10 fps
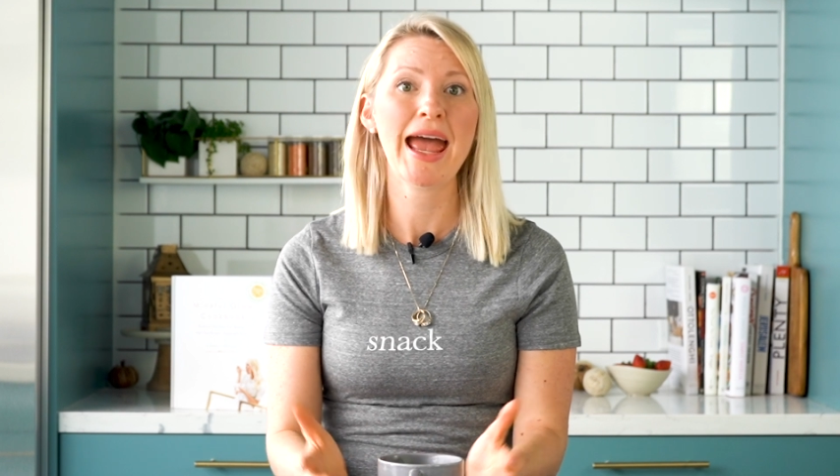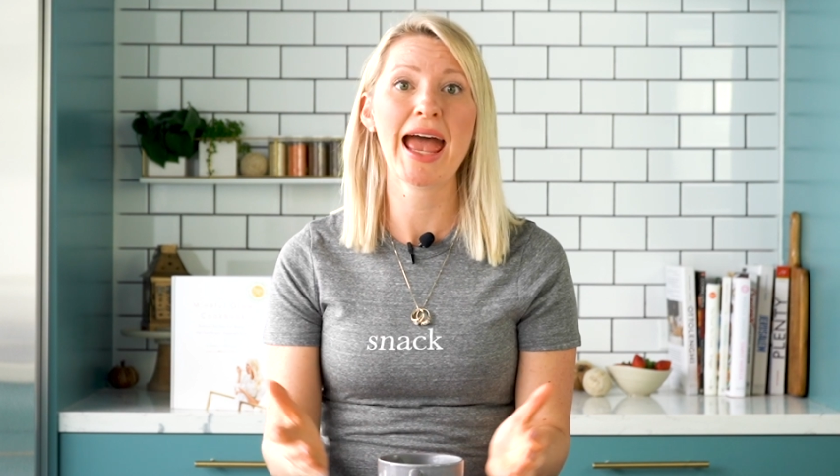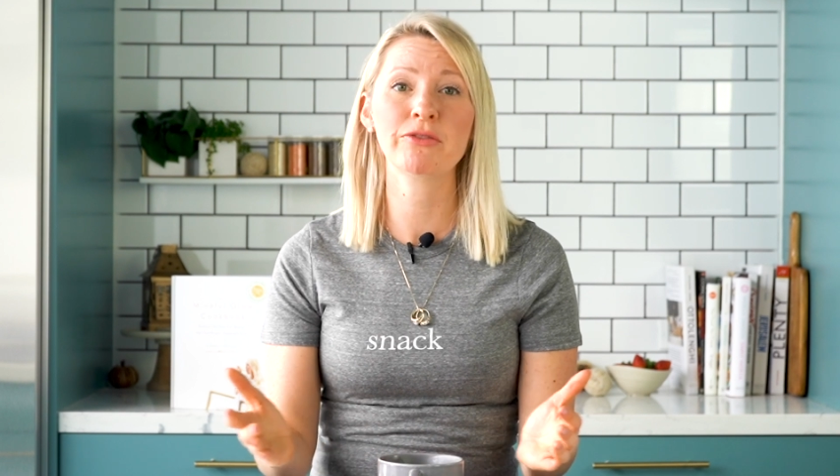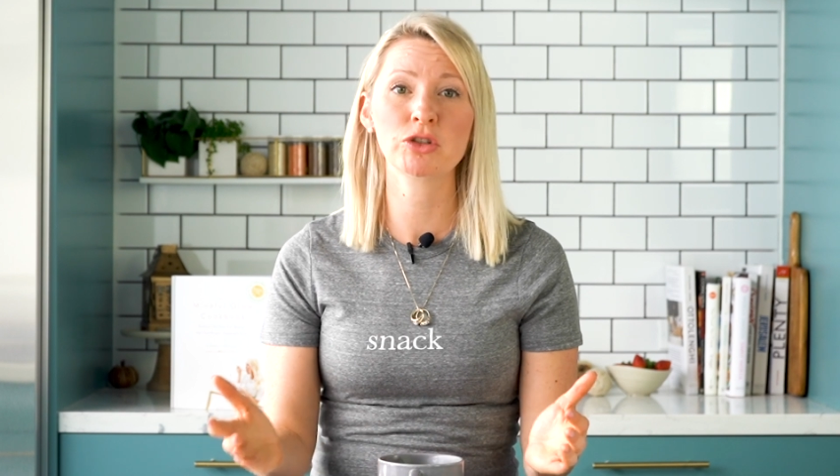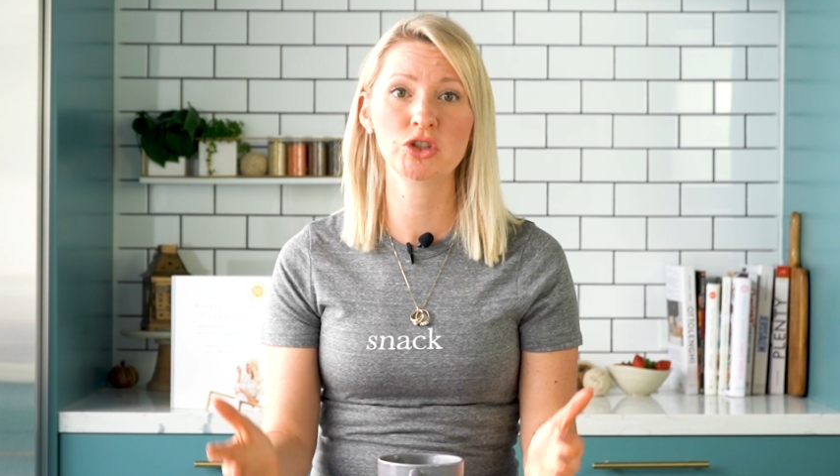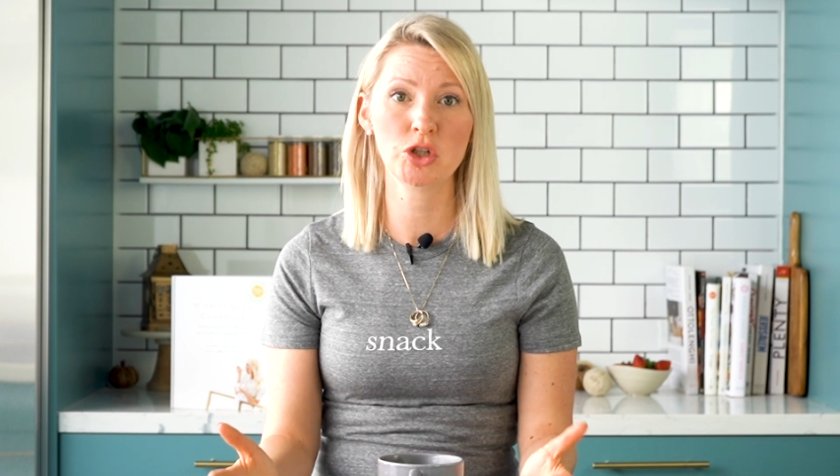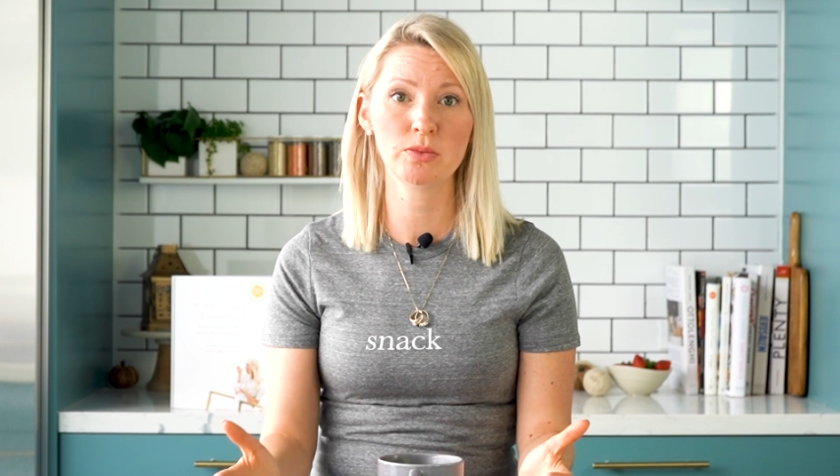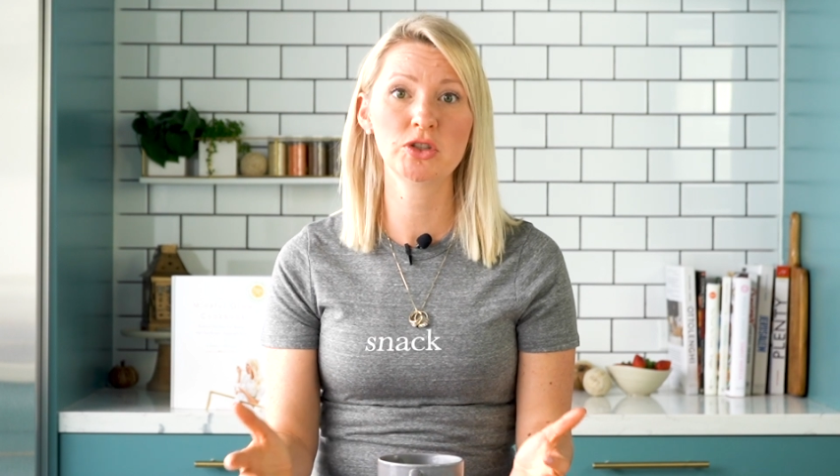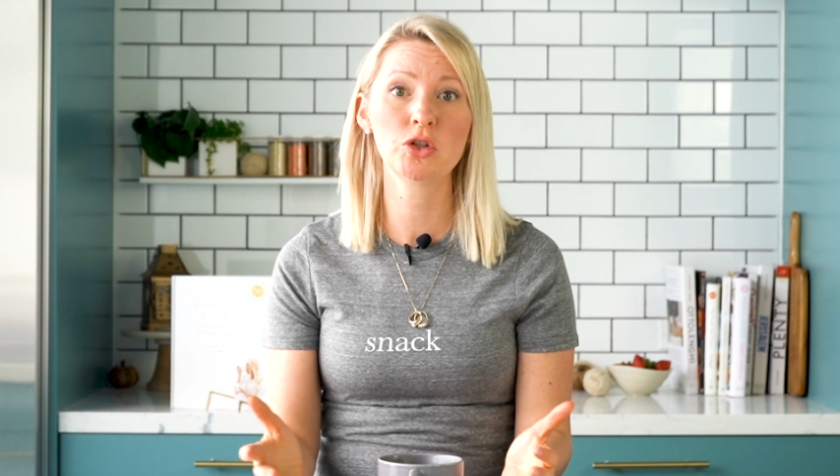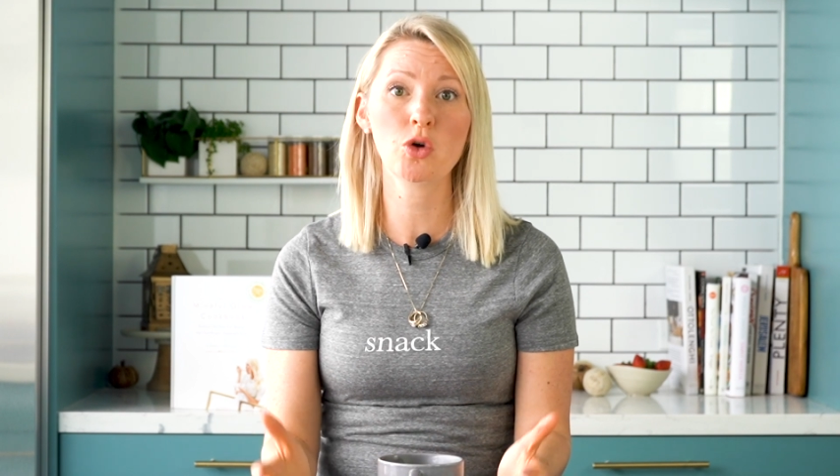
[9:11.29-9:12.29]
and
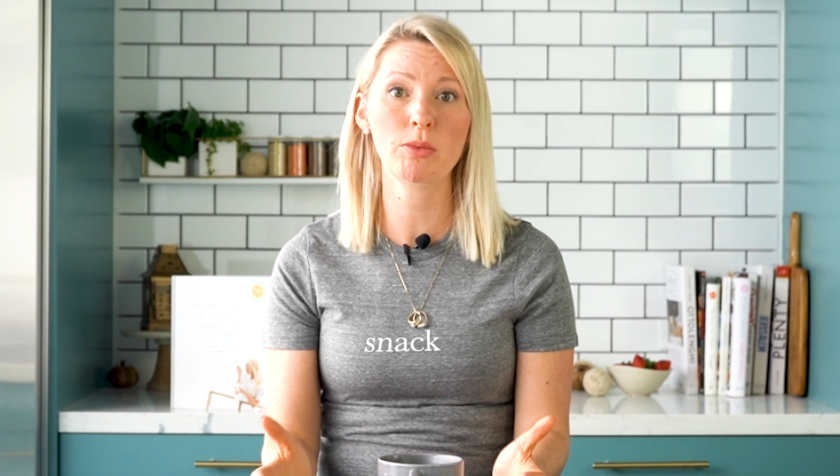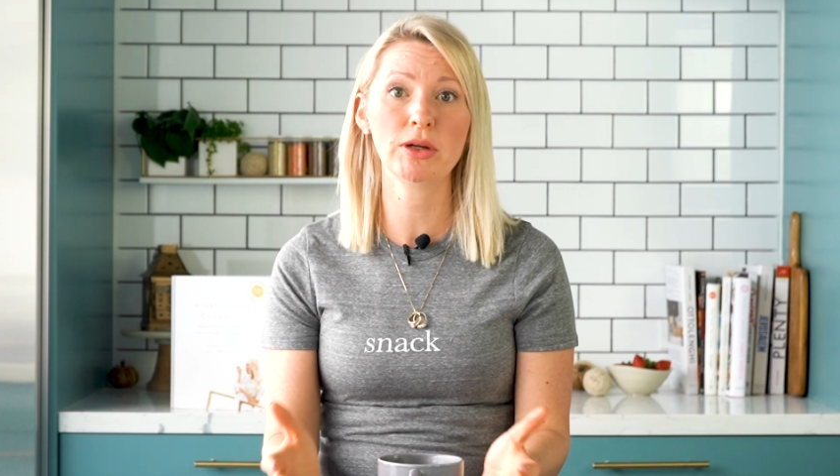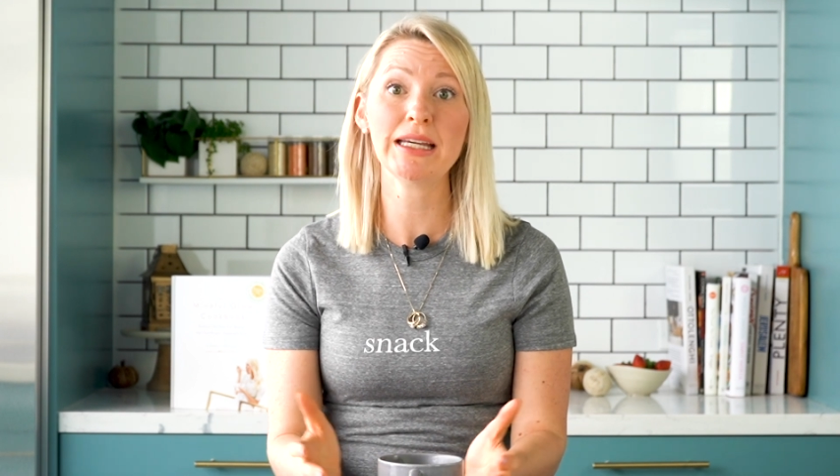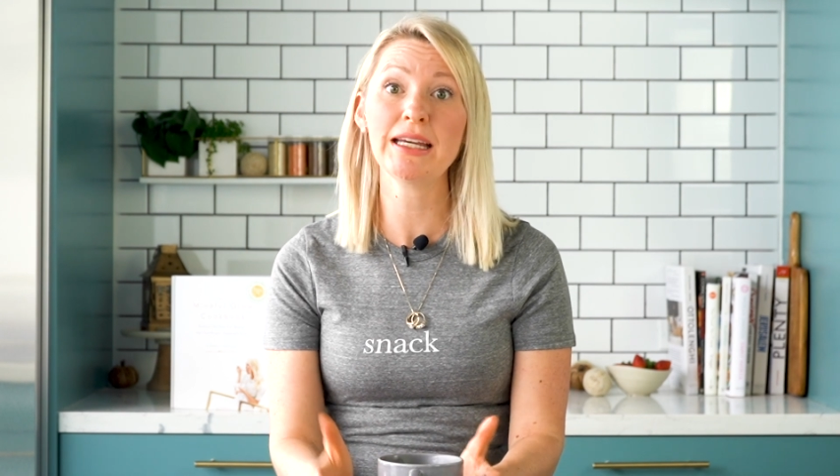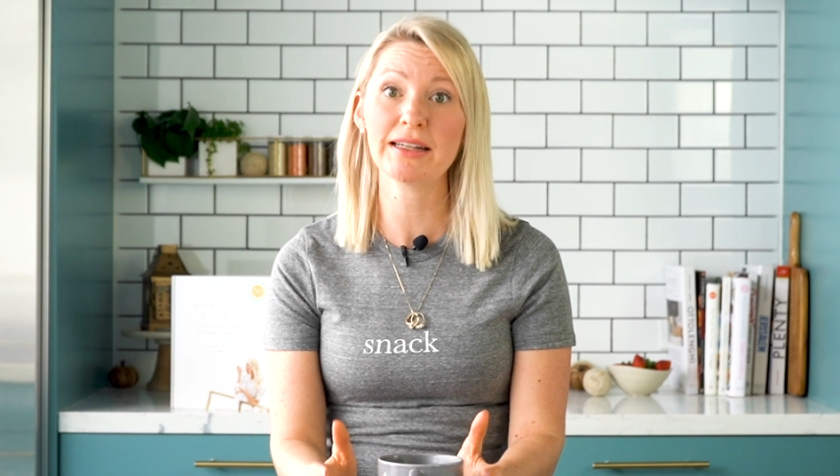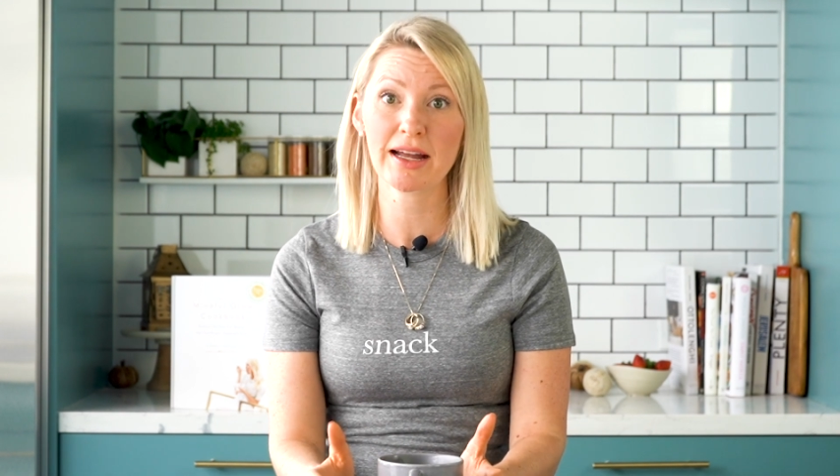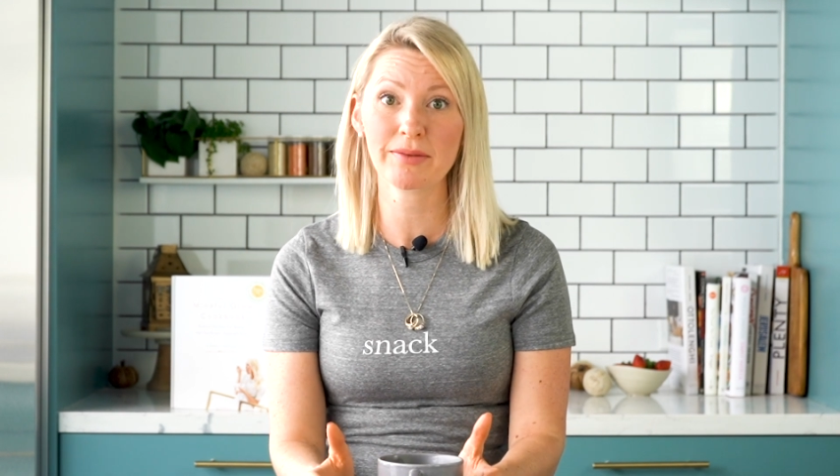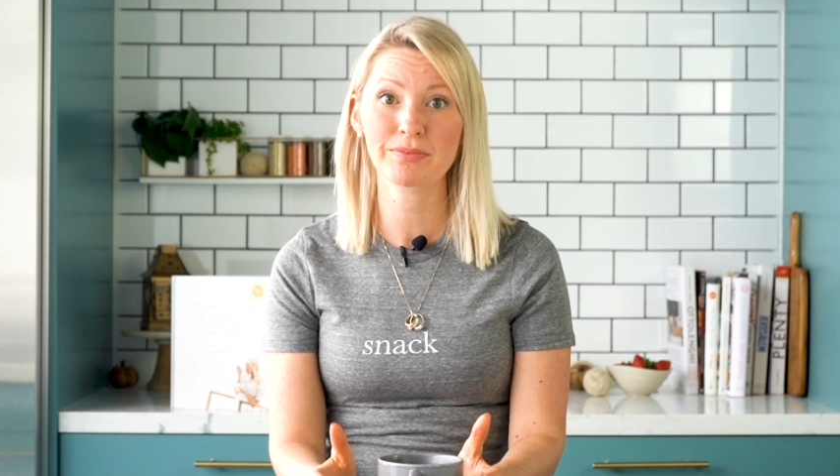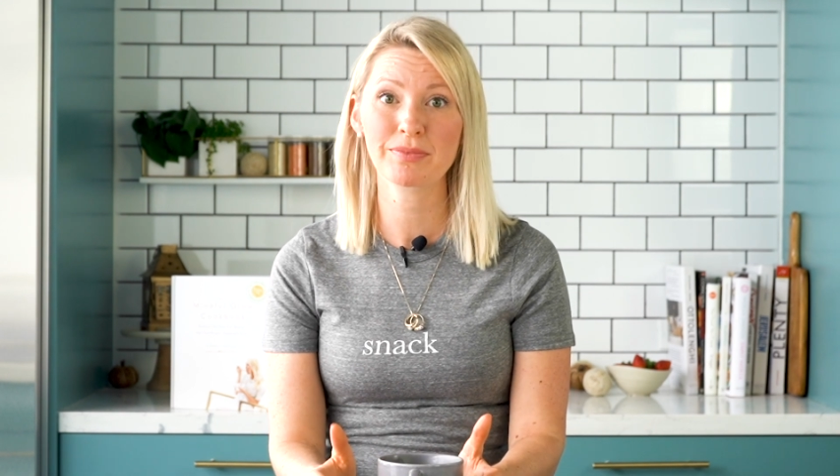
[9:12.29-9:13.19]
resumes to normal eating,